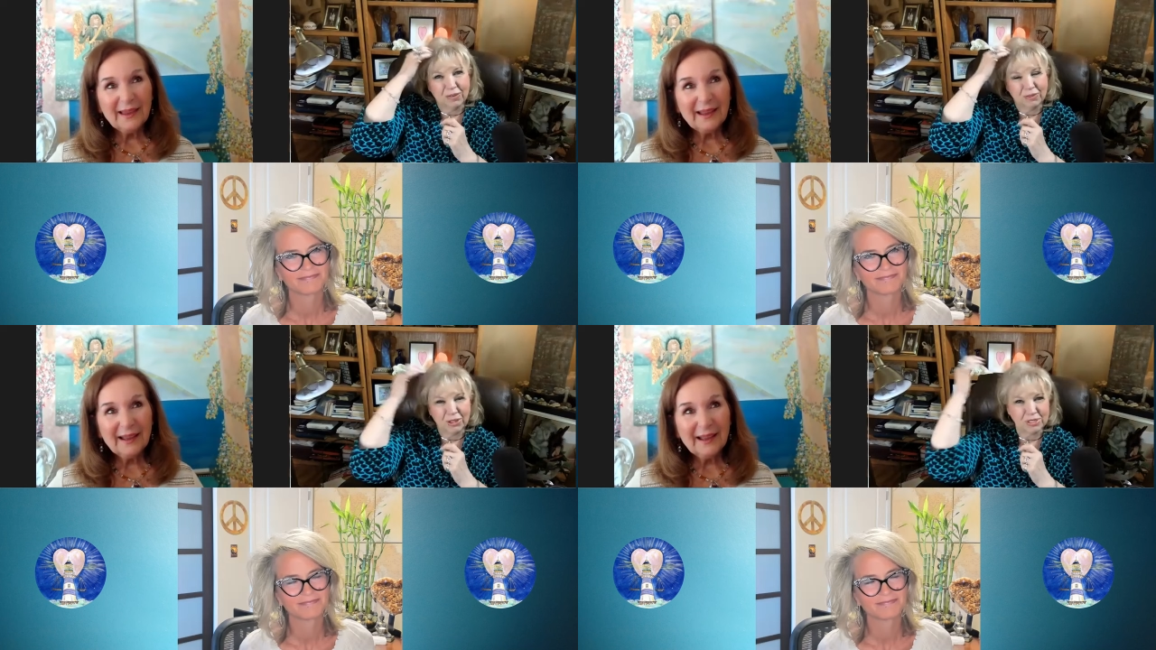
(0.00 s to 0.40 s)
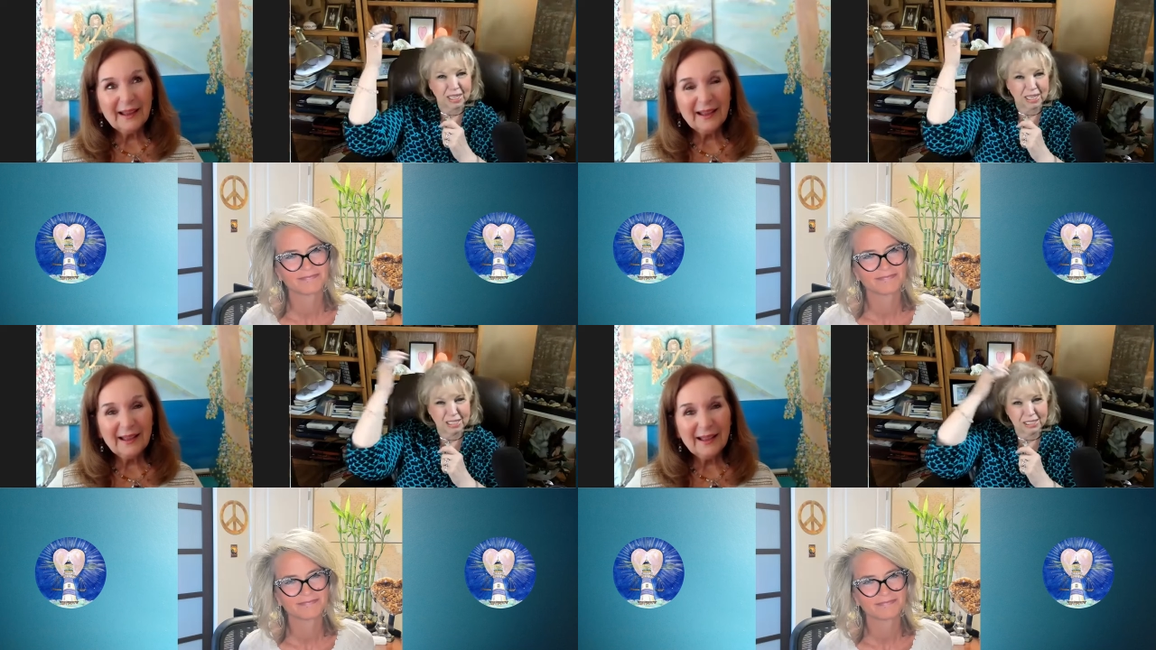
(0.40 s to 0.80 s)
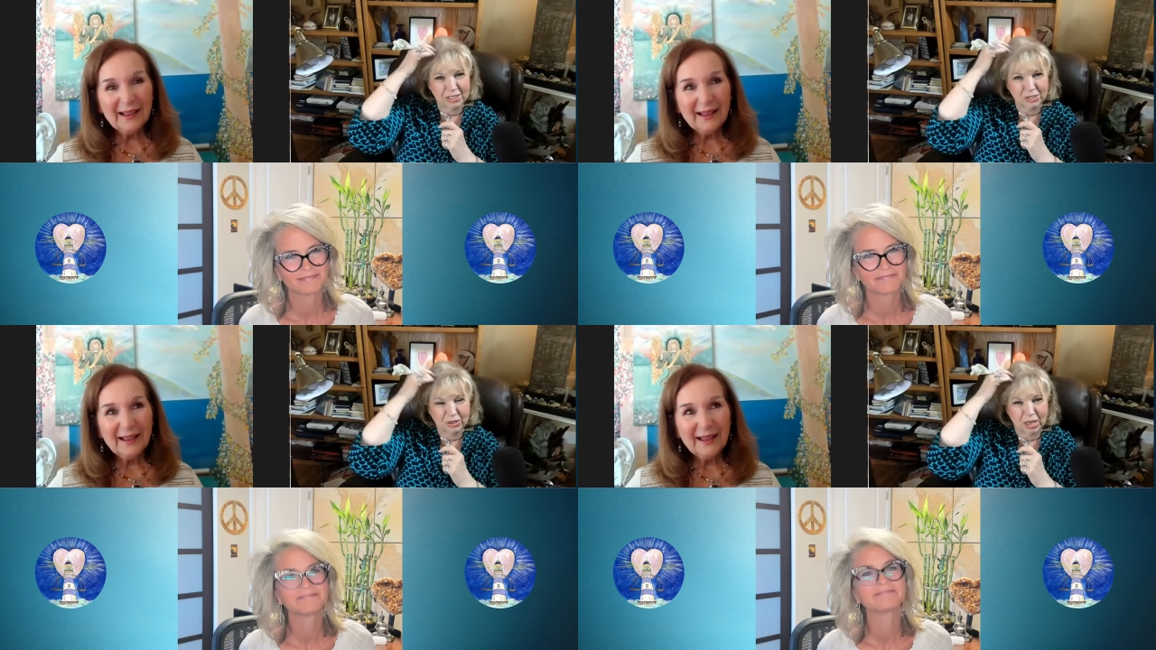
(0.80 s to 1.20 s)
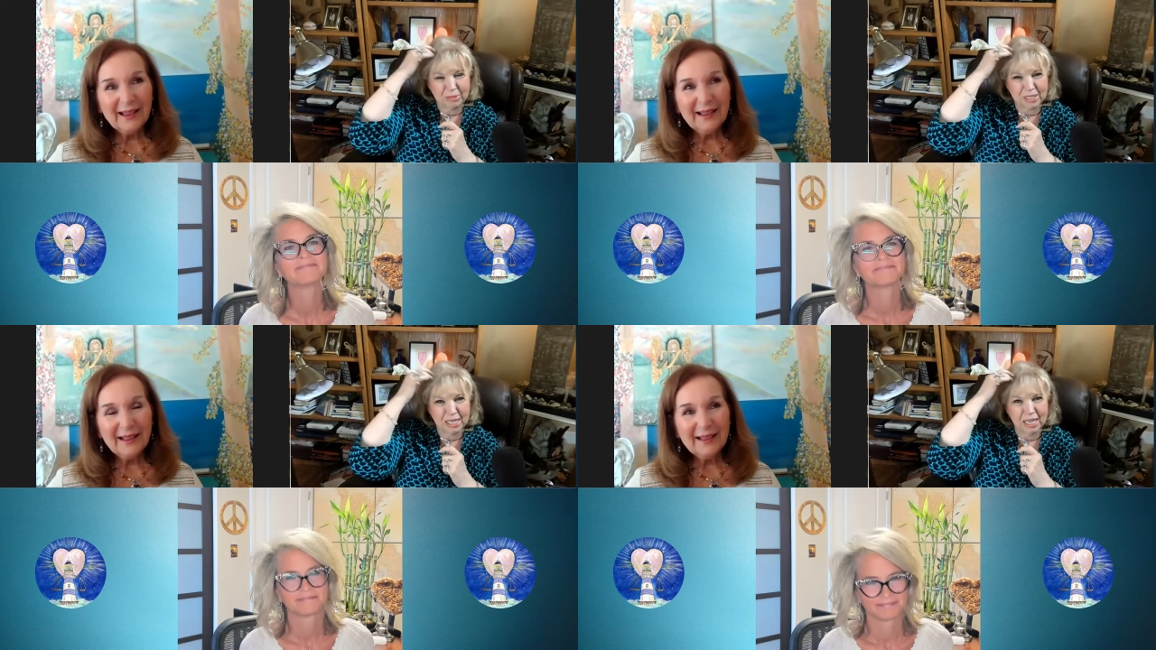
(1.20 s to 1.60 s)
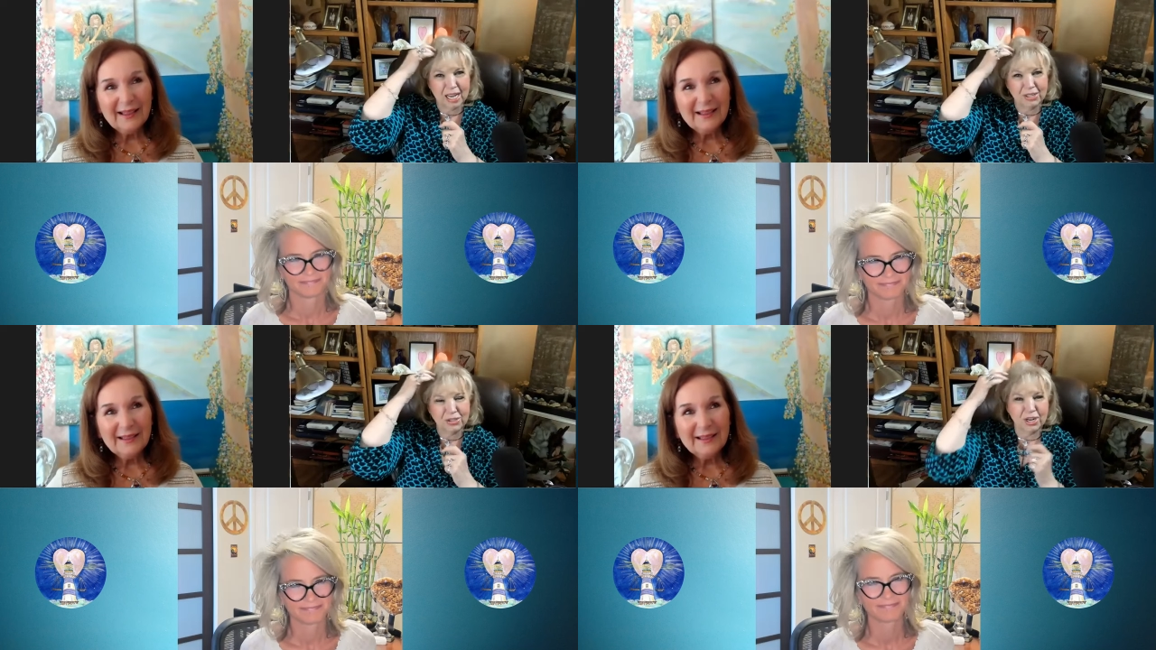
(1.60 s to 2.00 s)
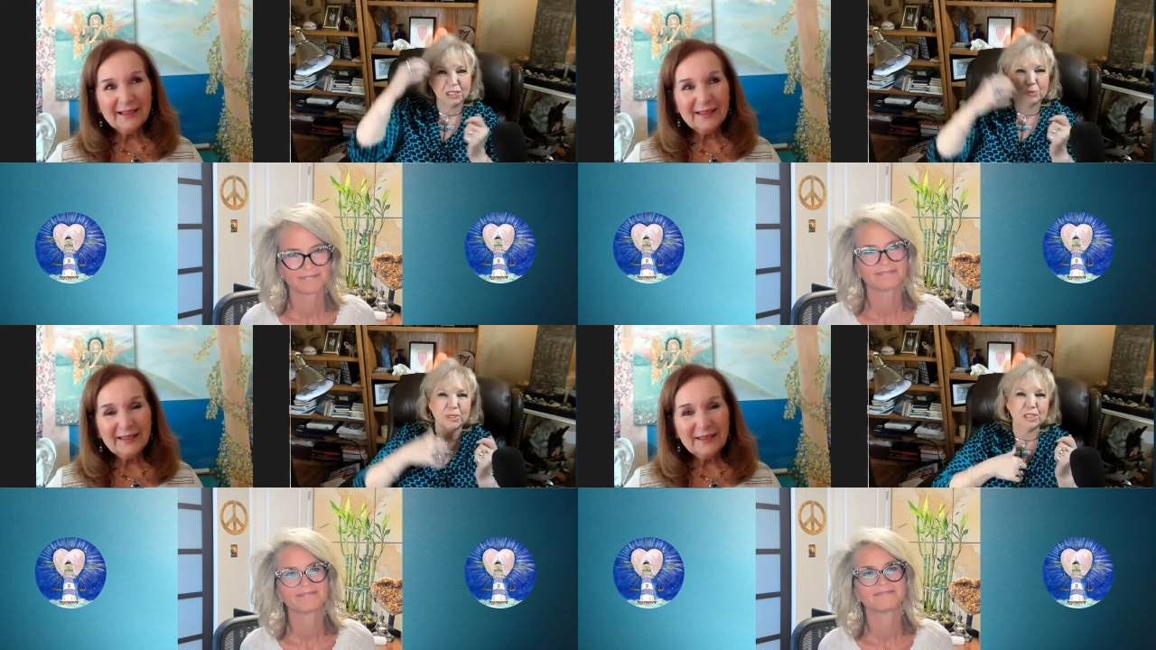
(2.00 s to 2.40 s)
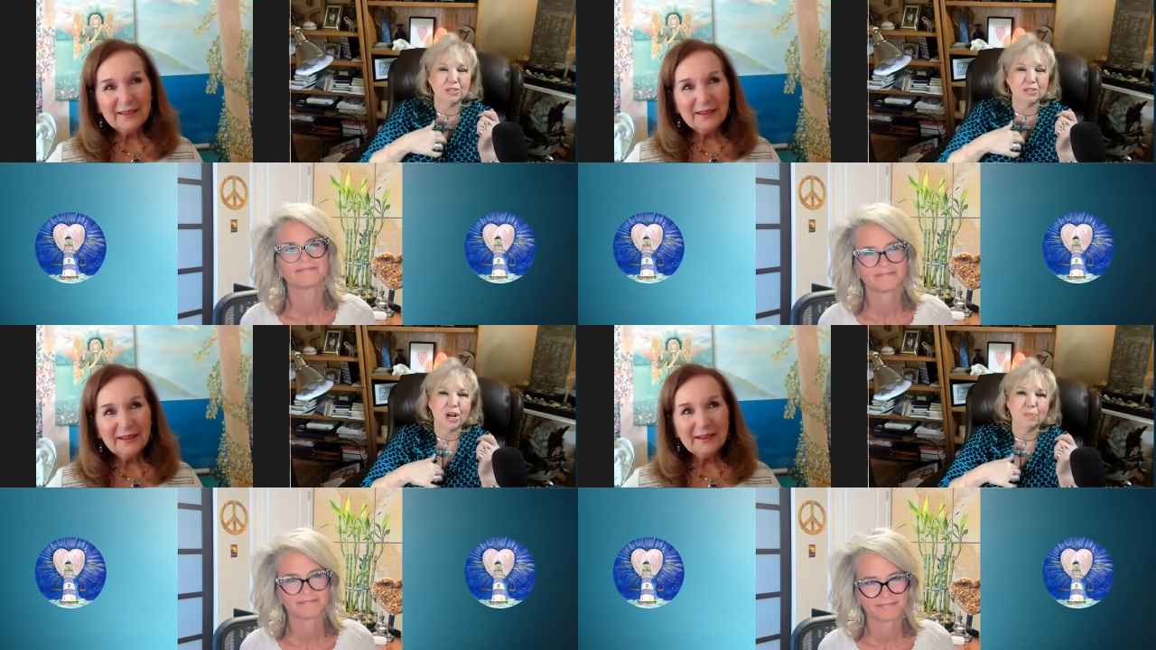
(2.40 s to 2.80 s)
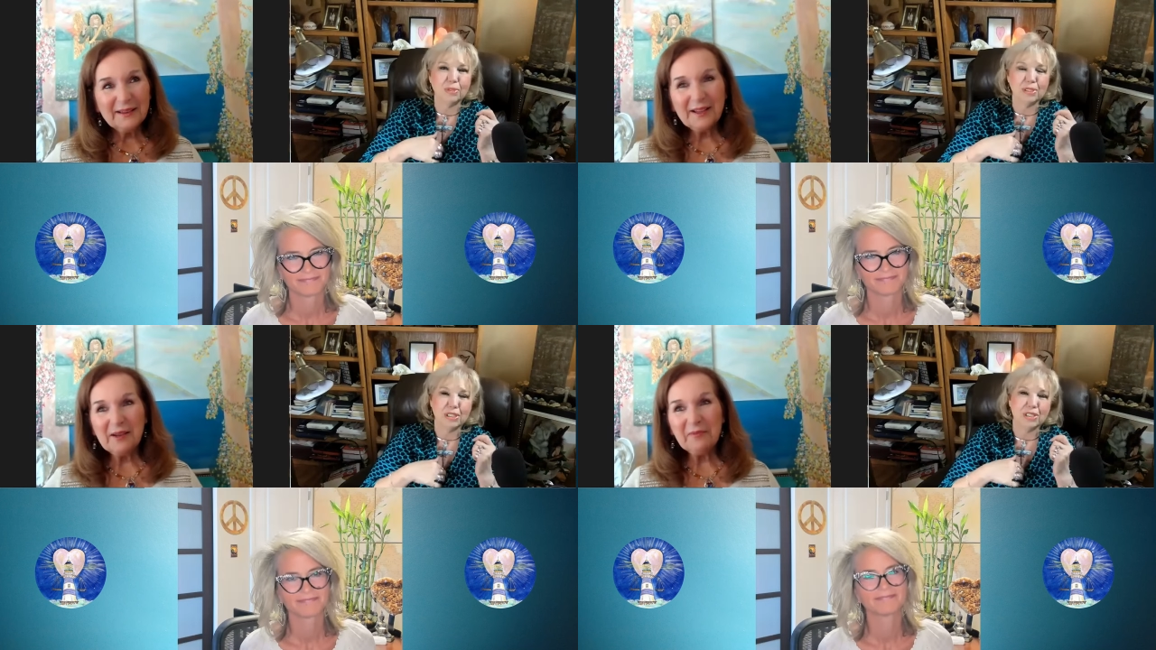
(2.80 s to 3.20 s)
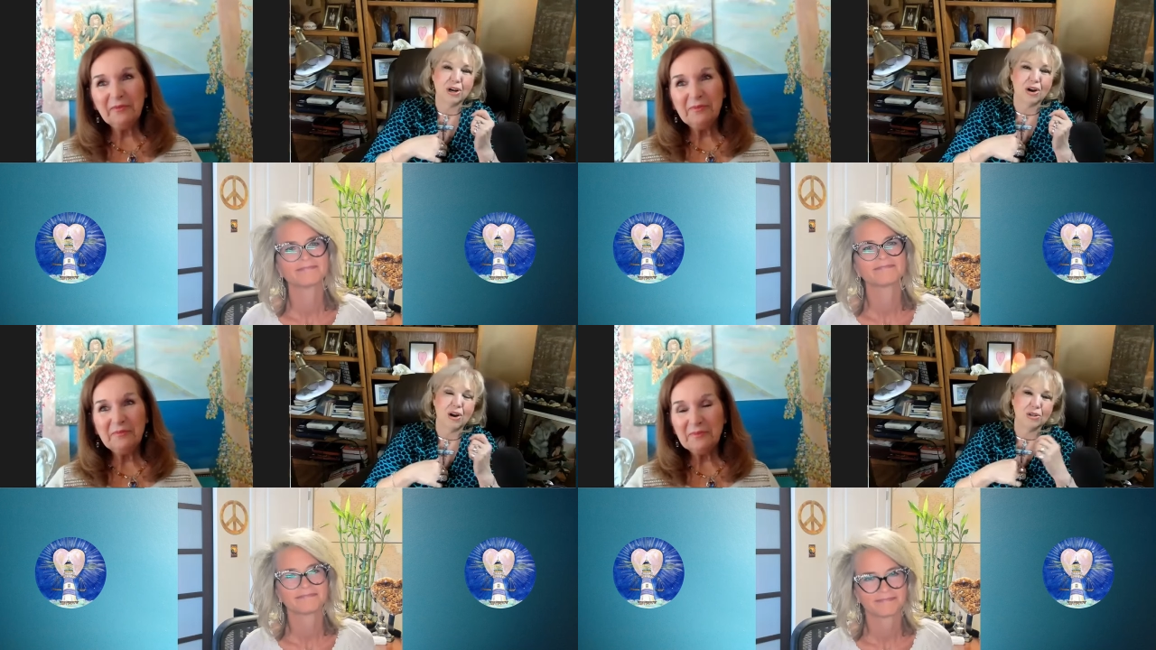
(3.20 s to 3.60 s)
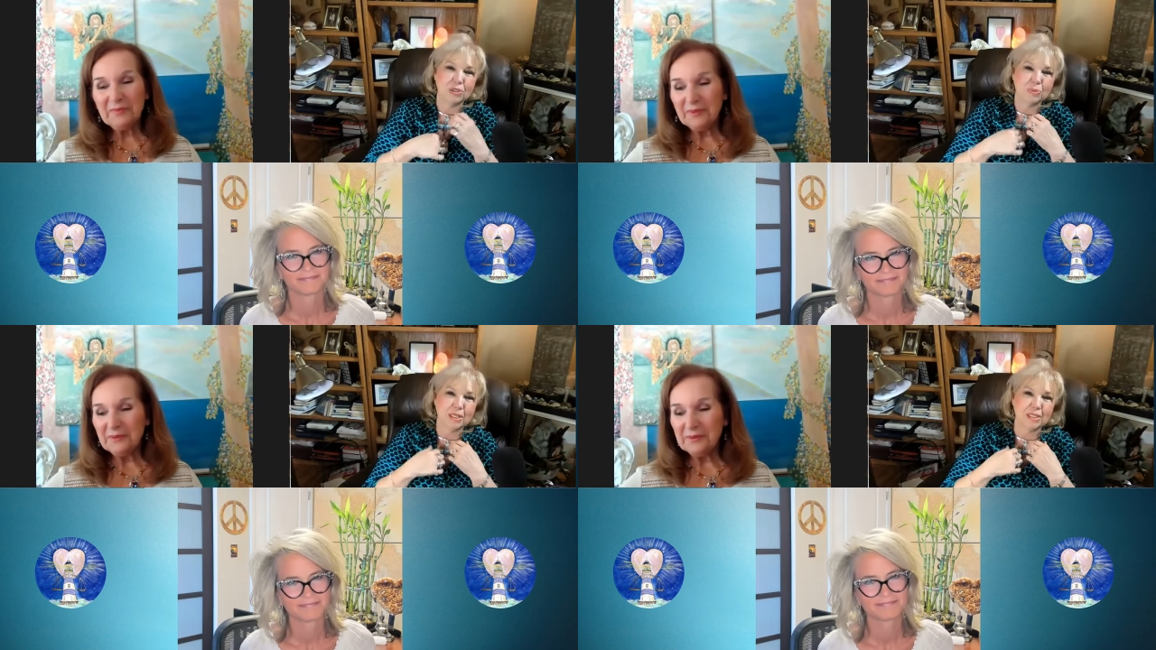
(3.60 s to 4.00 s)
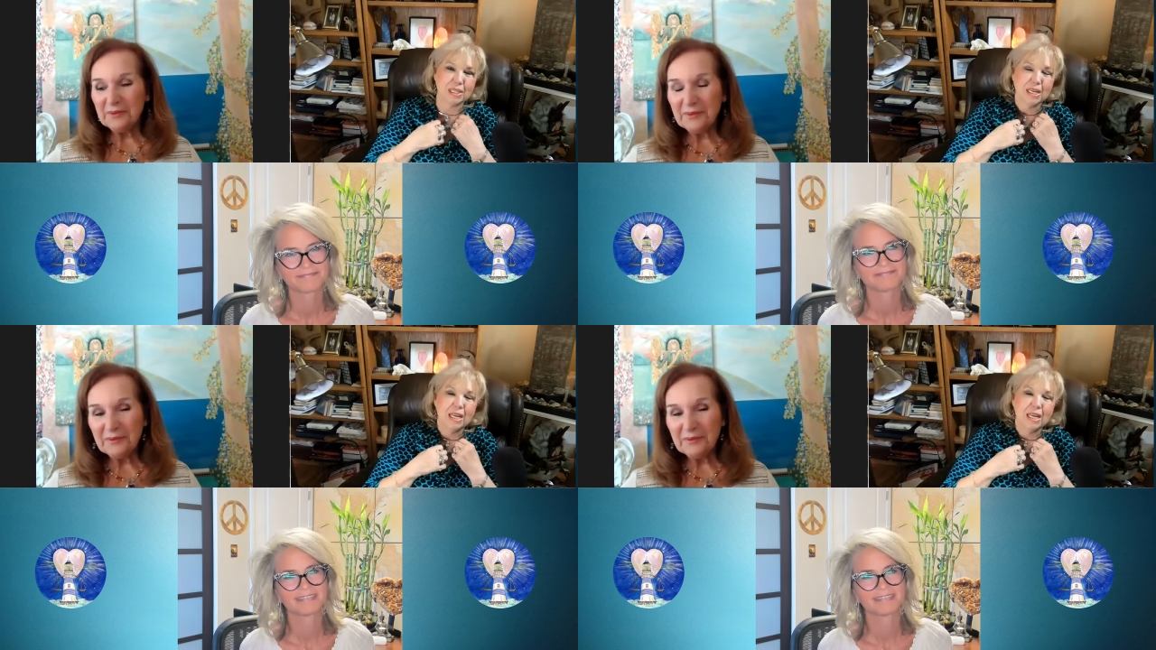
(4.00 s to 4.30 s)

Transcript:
Speaker 1: For those that can see us, I'm saying get out of your headspace and drop into your heart space.